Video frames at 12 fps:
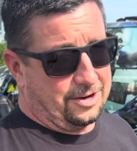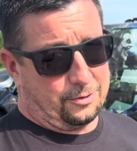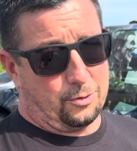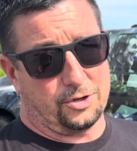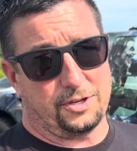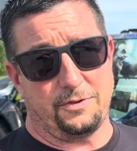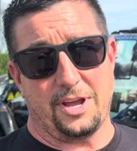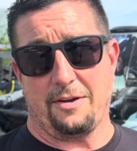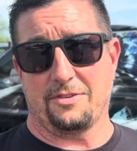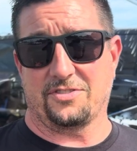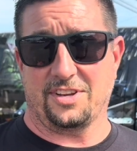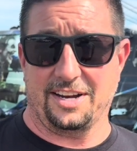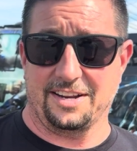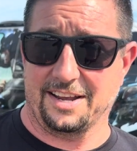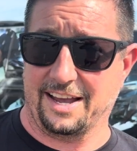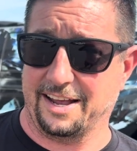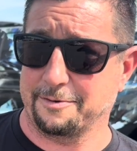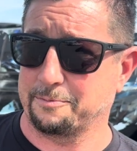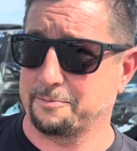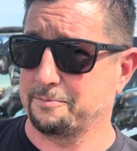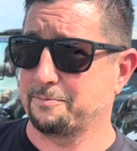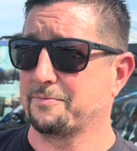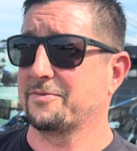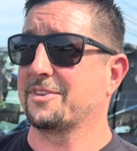of course, if you haven't seen it yet,
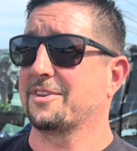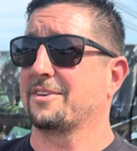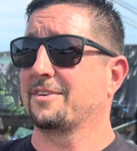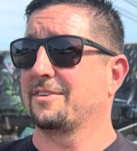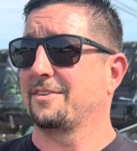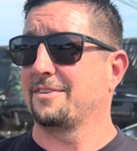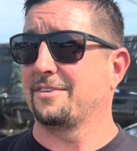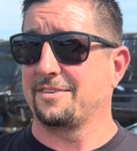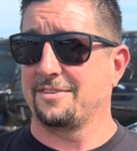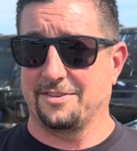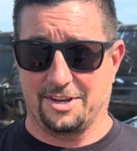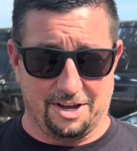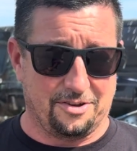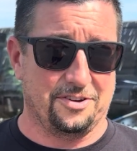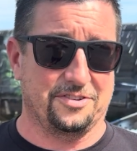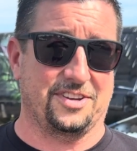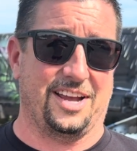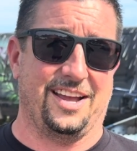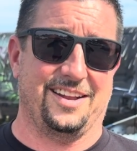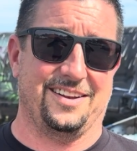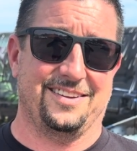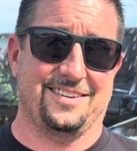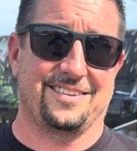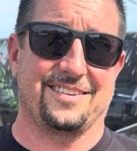the other design
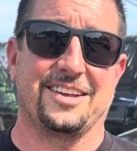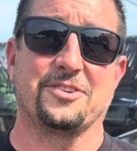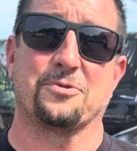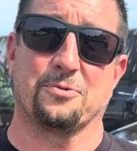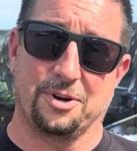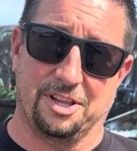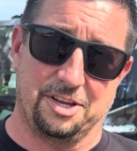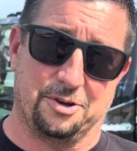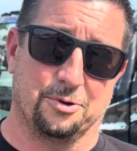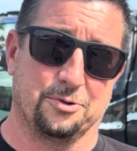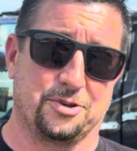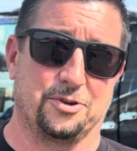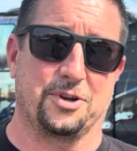is really cool too.